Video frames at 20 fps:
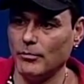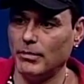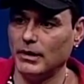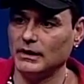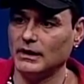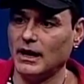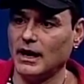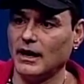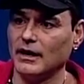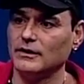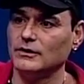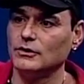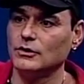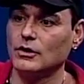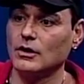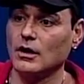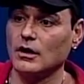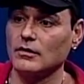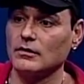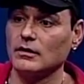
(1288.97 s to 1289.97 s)
But I do
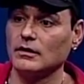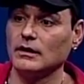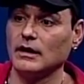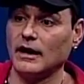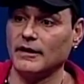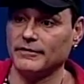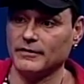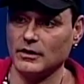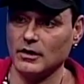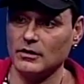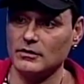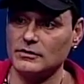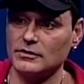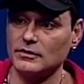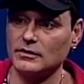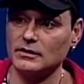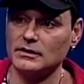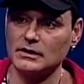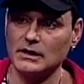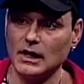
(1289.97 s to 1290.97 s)
live
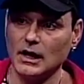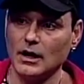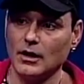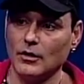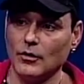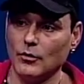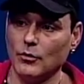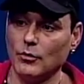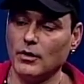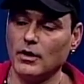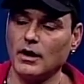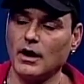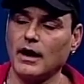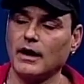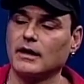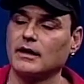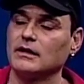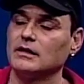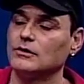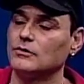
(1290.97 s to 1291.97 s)
concerts, yeah, where I
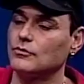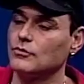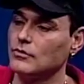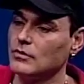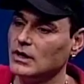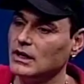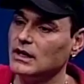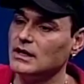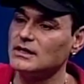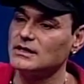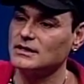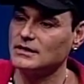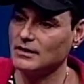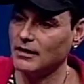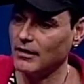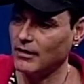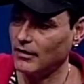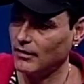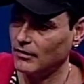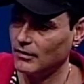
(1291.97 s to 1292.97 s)
can really
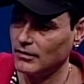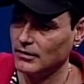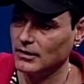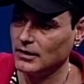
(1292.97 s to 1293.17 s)
sell.